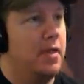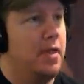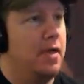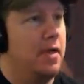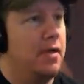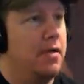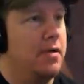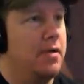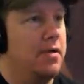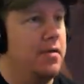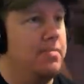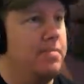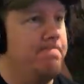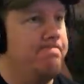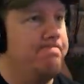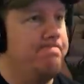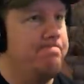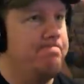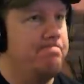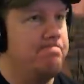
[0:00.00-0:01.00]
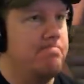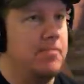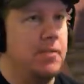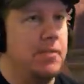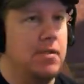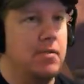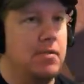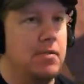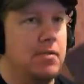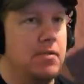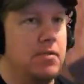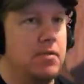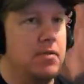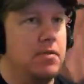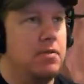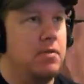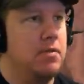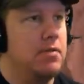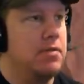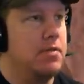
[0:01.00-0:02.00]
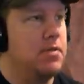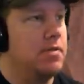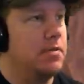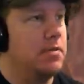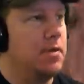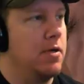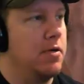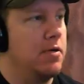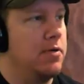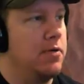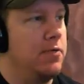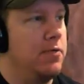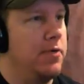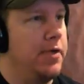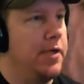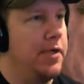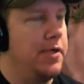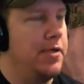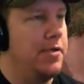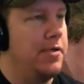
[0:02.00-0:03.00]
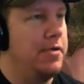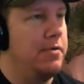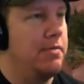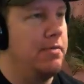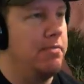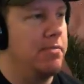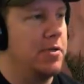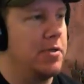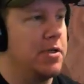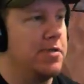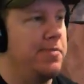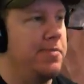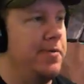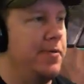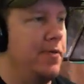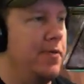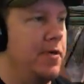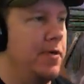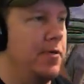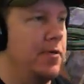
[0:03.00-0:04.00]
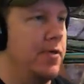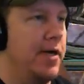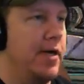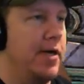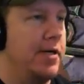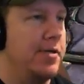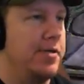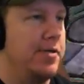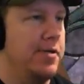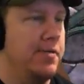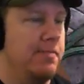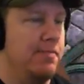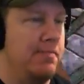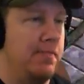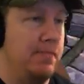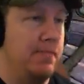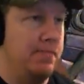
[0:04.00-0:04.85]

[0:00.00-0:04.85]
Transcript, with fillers: Um, doing some Karthan Ridge. Marksman Rogue action.